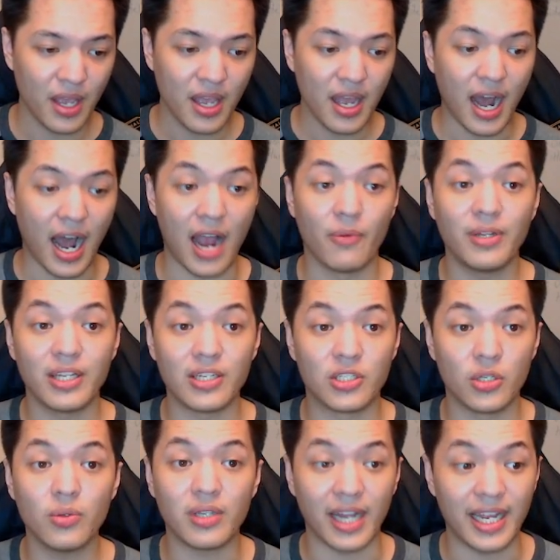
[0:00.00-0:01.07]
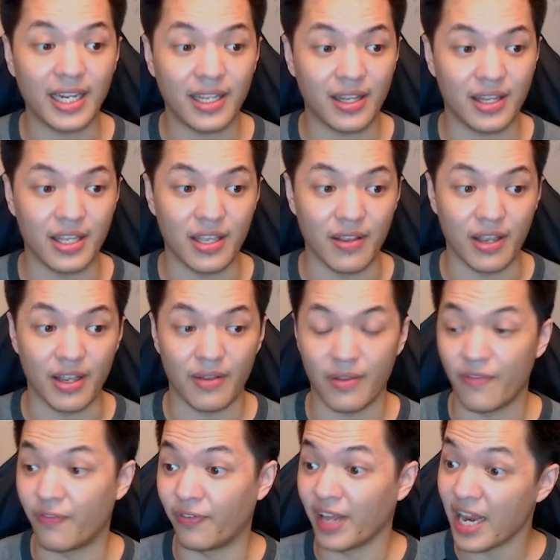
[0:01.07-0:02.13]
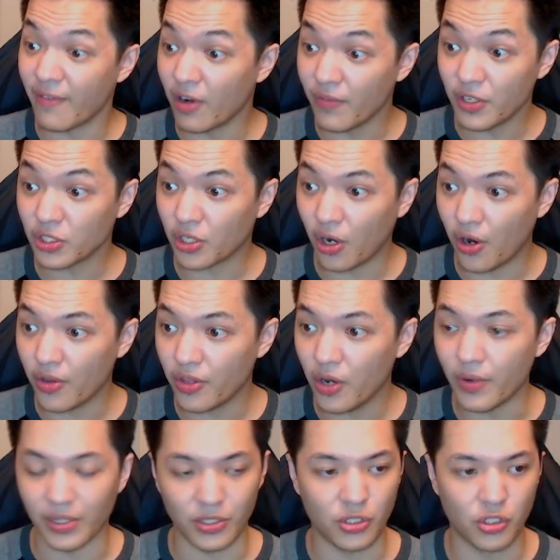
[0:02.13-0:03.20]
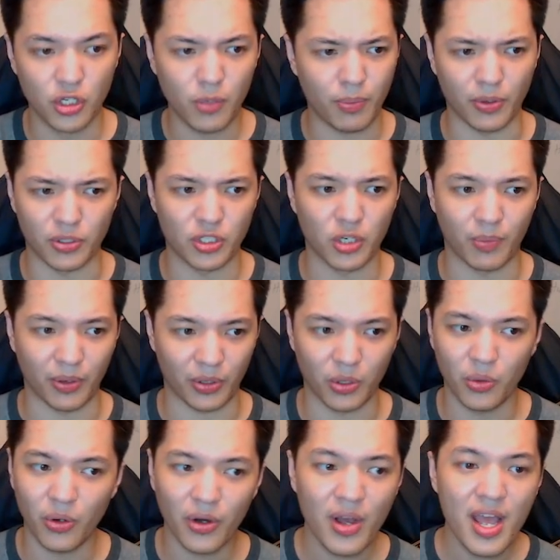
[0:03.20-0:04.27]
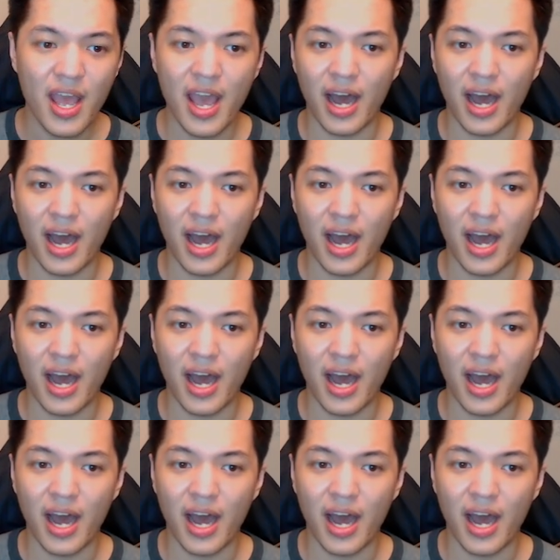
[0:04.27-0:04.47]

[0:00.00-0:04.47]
I really do like the flavor of this card, though. It's super cool.